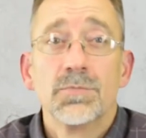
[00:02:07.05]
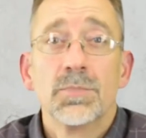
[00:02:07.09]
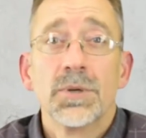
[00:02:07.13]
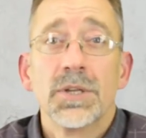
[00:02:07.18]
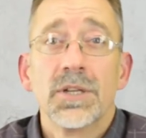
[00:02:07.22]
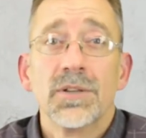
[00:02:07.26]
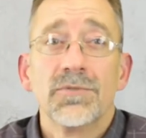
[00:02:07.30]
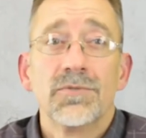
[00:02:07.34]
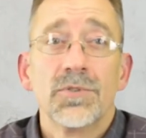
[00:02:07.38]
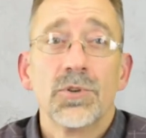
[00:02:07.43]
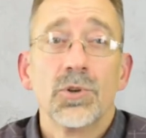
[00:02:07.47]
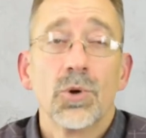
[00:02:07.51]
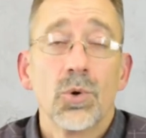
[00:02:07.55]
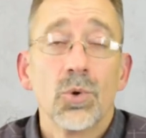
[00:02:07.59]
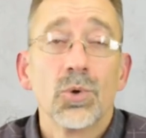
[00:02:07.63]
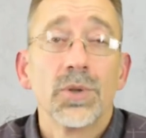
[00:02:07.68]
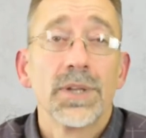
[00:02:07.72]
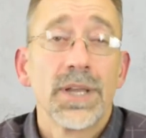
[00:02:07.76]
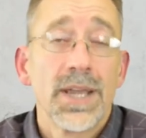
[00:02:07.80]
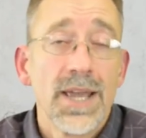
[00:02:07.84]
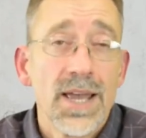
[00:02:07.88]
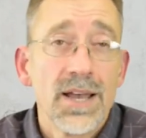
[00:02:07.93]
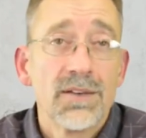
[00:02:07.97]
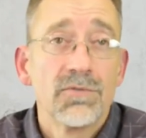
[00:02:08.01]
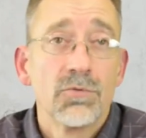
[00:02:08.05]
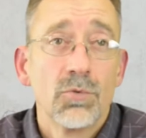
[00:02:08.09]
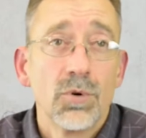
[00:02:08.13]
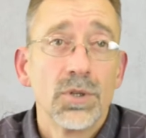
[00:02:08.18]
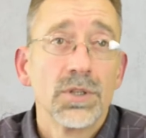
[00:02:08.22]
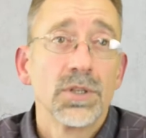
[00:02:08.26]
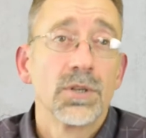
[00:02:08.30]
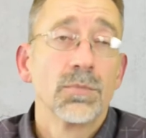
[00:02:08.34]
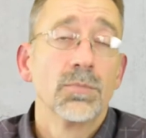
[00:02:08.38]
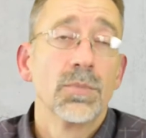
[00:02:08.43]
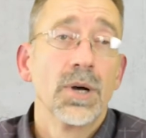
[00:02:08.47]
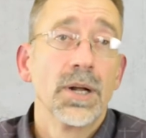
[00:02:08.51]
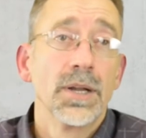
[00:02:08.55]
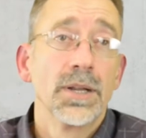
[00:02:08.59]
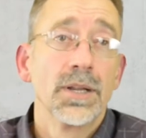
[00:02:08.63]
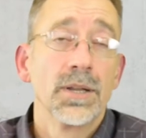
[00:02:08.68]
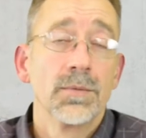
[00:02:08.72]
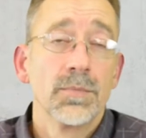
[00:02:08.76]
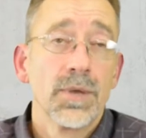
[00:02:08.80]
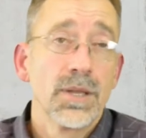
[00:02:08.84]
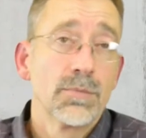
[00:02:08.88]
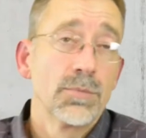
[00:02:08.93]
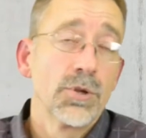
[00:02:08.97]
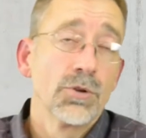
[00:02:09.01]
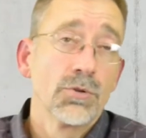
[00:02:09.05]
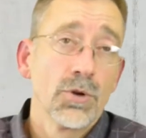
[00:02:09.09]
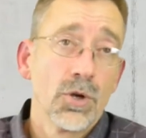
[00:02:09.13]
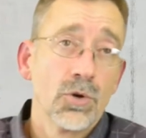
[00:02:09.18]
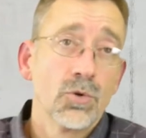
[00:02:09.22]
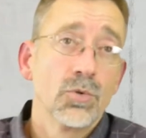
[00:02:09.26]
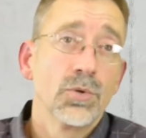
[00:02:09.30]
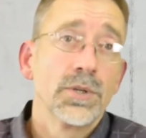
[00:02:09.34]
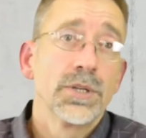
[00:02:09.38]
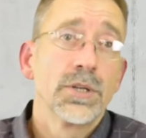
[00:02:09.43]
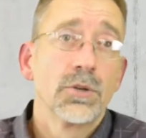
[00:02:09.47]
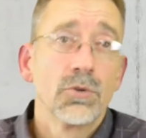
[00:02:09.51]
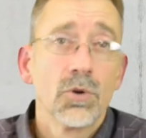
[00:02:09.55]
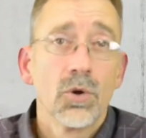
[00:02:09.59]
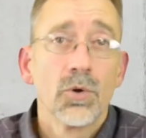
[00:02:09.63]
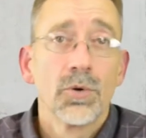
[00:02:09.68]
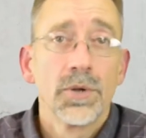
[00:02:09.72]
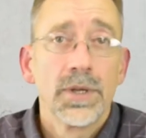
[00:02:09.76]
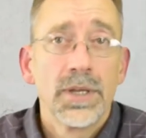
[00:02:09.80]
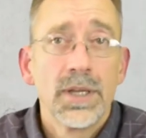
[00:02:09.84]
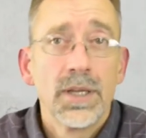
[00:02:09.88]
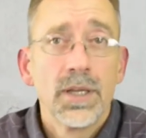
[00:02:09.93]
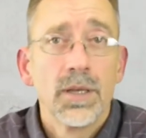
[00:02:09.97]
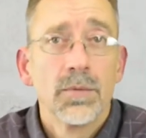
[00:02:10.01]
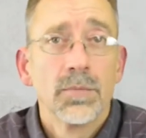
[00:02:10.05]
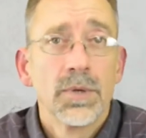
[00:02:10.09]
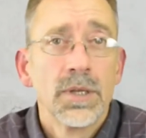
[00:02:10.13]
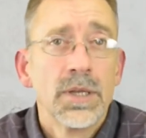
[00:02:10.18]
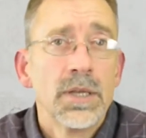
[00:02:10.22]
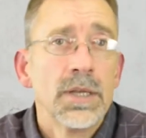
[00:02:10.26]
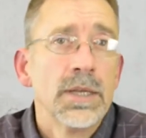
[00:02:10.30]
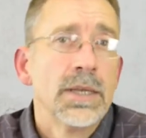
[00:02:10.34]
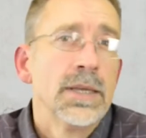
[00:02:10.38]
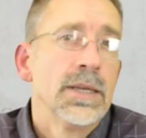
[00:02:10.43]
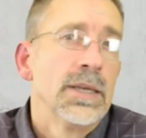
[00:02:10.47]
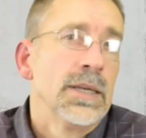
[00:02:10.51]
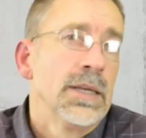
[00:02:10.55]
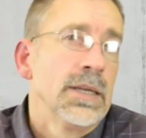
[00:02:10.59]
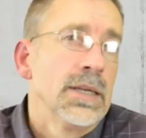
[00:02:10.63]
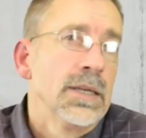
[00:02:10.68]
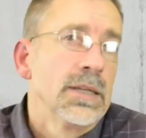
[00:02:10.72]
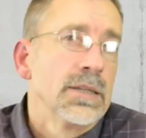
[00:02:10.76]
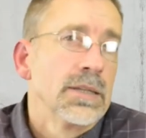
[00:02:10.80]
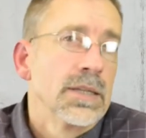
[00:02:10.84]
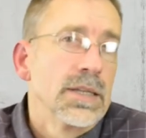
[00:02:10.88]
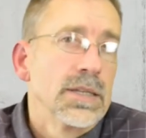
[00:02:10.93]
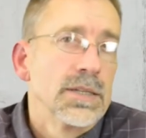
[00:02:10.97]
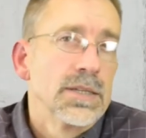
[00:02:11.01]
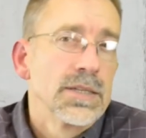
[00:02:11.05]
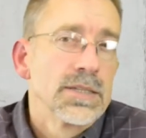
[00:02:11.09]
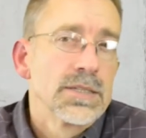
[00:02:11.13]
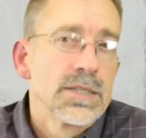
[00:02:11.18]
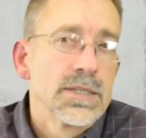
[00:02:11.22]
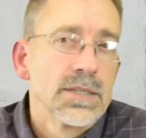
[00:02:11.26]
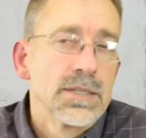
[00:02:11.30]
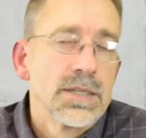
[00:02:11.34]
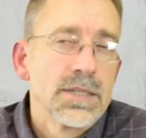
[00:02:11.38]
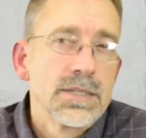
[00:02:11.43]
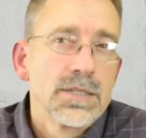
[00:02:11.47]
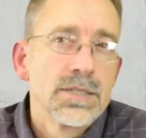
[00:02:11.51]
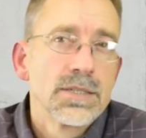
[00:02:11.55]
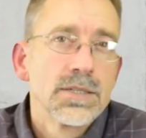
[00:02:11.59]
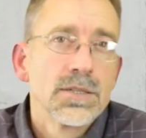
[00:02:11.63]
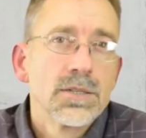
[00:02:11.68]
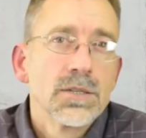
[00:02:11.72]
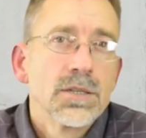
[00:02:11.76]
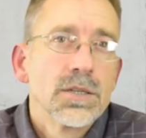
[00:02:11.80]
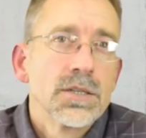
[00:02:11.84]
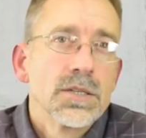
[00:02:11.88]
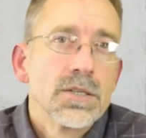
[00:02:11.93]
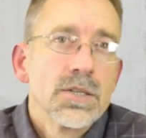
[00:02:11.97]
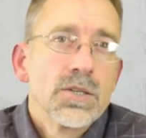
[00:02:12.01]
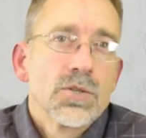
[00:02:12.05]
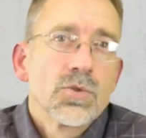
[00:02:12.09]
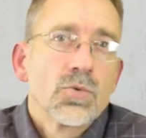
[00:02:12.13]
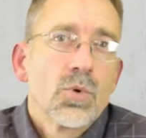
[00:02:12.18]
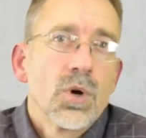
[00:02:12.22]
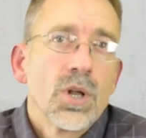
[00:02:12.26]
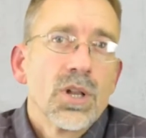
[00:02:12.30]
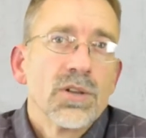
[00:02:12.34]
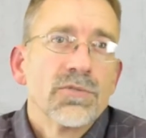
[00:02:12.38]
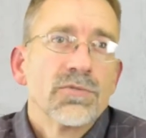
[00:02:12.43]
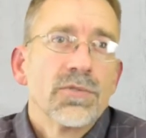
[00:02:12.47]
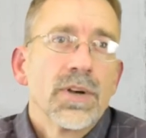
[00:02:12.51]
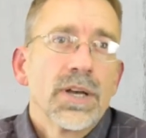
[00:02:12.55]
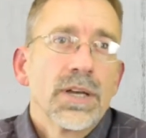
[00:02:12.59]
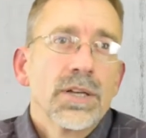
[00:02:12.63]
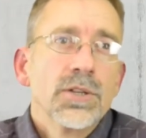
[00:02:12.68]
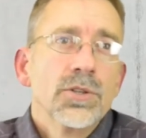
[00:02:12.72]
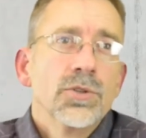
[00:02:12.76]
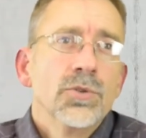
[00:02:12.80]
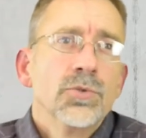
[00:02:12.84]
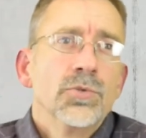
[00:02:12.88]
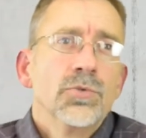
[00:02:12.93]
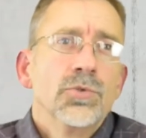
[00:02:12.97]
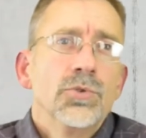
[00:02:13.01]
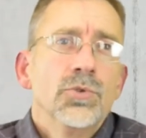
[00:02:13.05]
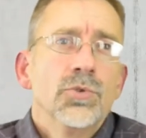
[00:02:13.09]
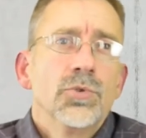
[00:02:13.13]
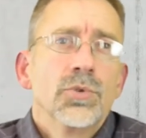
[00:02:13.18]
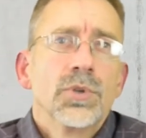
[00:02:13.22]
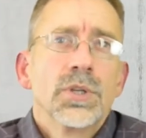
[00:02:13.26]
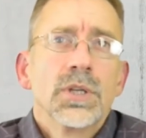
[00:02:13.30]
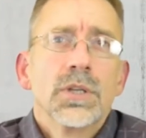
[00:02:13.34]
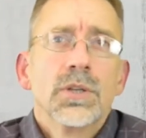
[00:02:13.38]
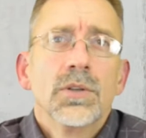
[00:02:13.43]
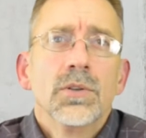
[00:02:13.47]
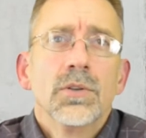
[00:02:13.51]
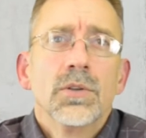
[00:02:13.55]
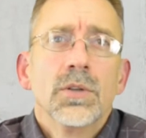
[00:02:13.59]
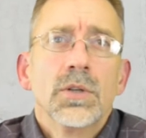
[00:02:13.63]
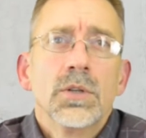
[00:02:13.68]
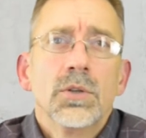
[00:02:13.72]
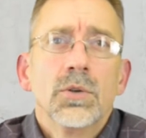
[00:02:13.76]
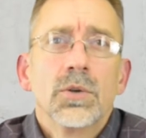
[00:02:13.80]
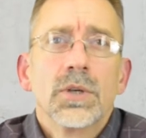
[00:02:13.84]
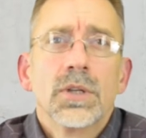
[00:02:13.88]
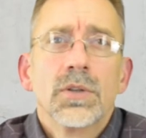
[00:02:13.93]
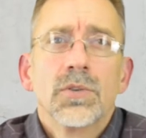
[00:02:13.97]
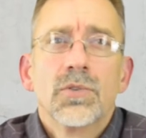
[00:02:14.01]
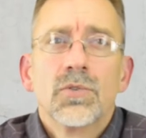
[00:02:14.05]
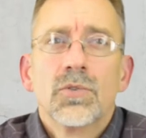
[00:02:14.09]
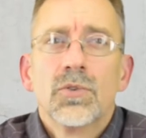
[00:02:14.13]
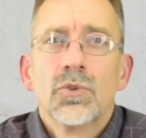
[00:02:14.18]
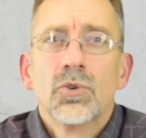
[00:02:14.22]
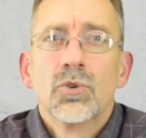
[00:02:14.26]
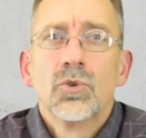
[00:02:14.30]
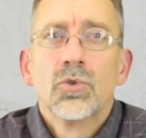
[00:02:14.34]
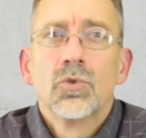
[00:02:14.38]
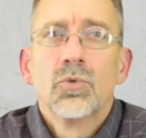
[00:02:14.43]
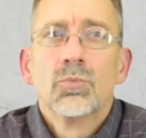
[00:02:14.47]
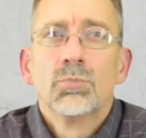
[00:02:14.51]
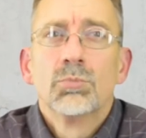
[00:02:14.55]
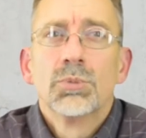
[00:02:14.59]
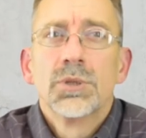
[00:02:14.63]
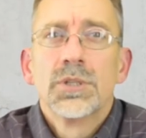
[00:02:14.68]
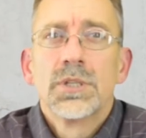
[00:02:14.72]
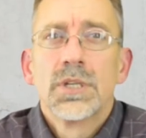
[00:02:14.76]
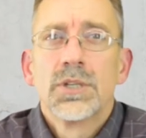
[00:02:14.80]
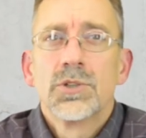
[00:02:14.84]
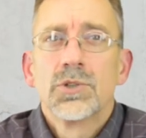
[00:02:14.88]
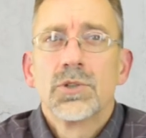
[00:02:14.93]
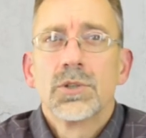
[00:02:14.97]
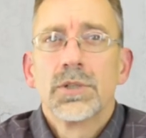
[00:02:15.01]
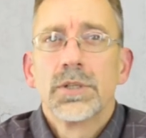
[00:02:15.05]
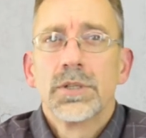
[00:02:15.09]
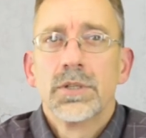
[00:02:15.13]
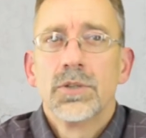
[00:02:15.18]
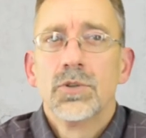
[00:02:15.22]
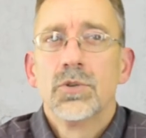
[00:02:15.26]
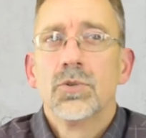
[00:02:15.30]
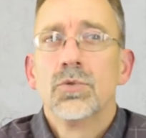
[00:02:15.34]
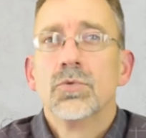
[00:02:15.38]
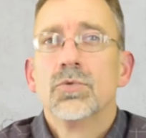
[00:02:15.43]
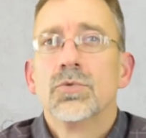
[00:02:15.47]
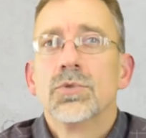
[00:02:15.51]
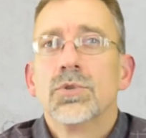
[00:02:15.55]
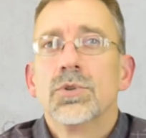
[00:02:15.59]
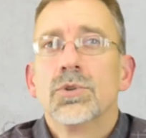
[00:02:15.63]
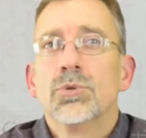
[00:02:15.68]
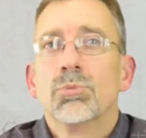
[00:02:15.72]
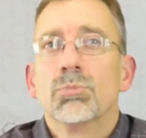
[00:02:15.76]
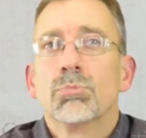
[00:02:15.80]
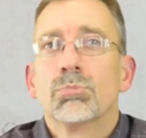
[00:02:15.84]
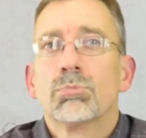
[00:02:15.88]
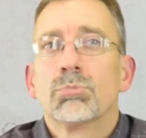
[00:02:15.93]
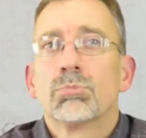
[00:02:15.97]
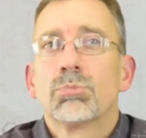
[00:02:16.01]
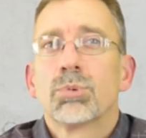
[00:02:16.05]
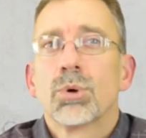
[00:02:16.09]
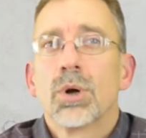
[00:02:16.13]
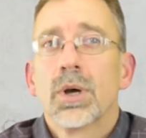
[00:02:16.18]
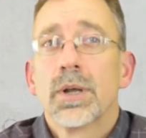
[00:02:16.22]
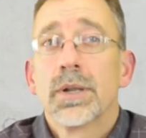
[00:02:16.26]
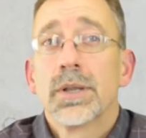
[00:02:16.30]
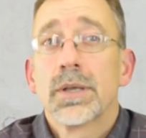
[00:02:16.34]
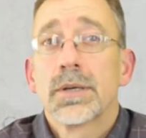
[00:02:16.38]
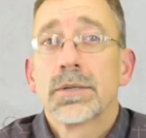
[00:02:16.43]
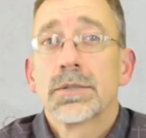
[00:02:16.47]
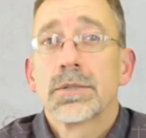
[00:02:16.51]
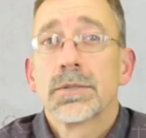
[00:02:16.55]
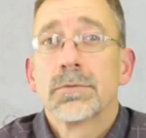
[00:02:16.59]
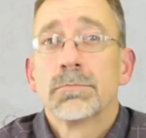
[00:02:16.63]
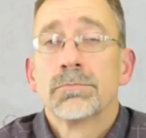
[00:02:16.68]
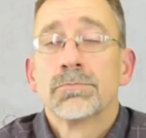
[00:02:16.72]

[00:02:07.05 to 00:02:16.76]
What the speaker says: But if you only have one commodity, maybe you're only growing hemp, that doesn't necessarily disqualify you. You can still potentially use the product.